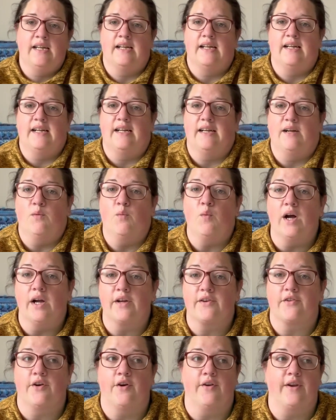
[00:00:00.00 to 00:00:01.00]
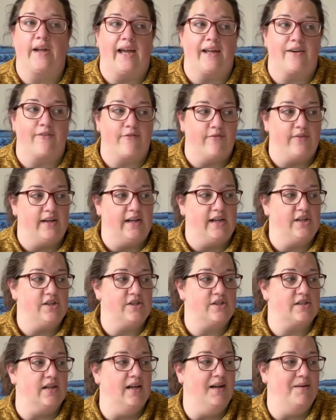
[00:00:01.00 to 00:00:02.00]
worked on and
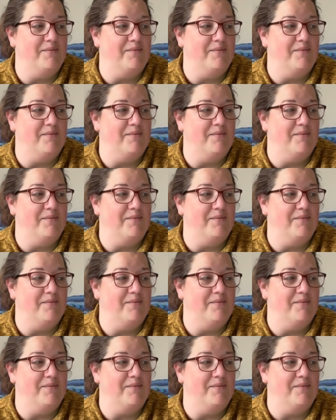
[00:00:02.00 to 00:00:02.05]
finished.